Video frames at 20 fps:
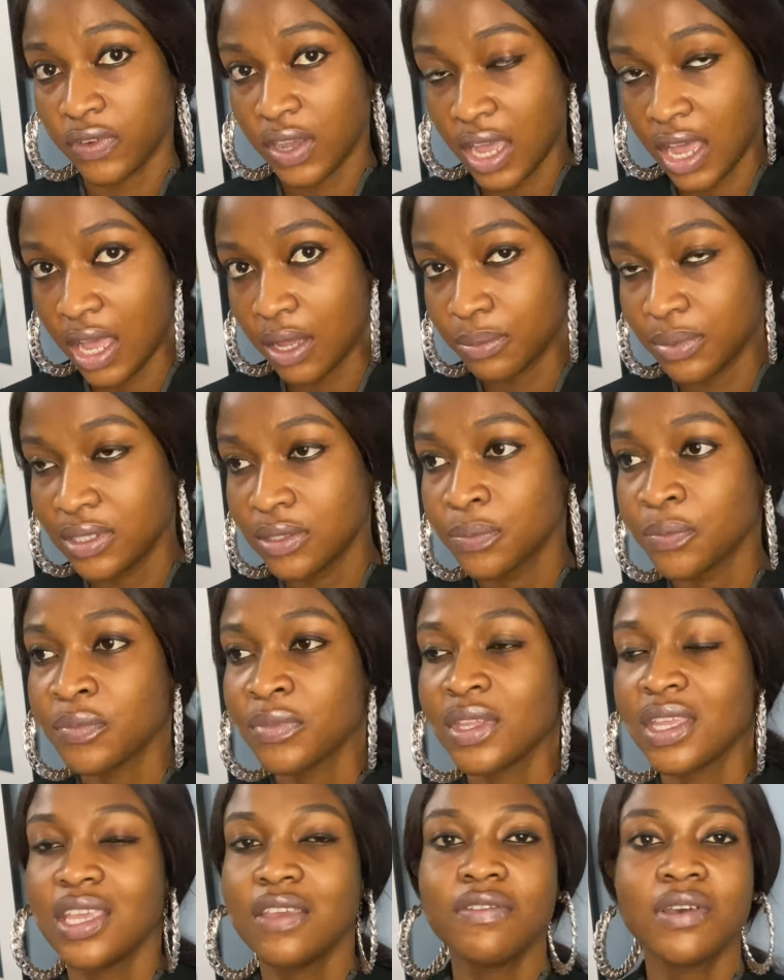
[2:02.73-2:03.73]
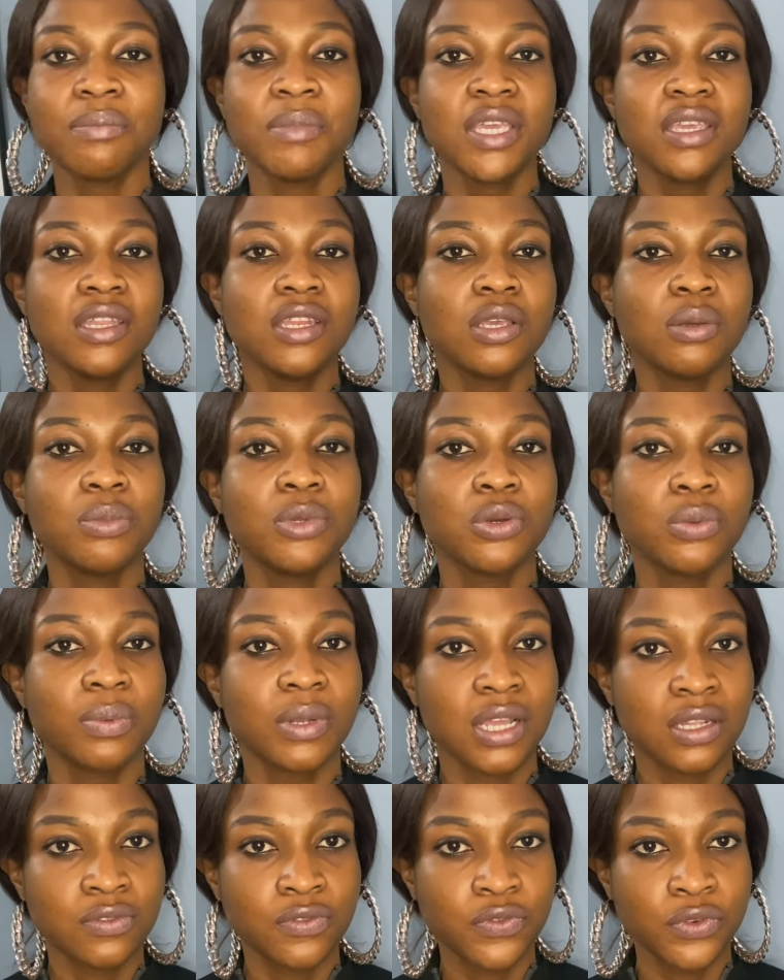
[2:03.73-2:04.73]
carbs. If I'm making a meal
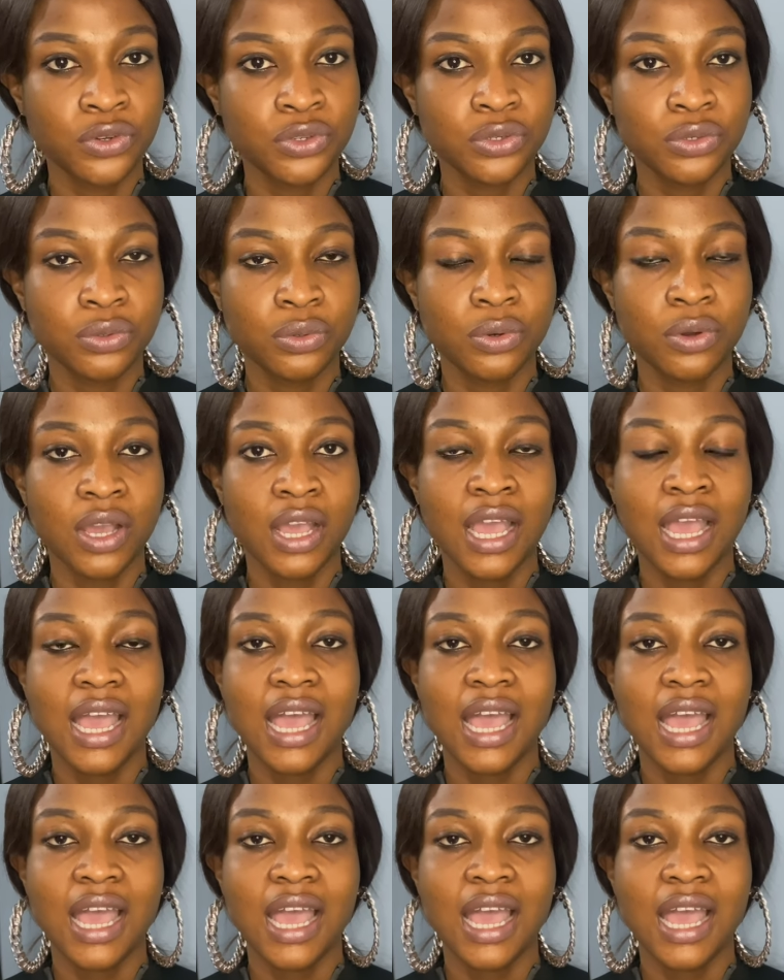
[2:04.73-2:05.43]
plan for you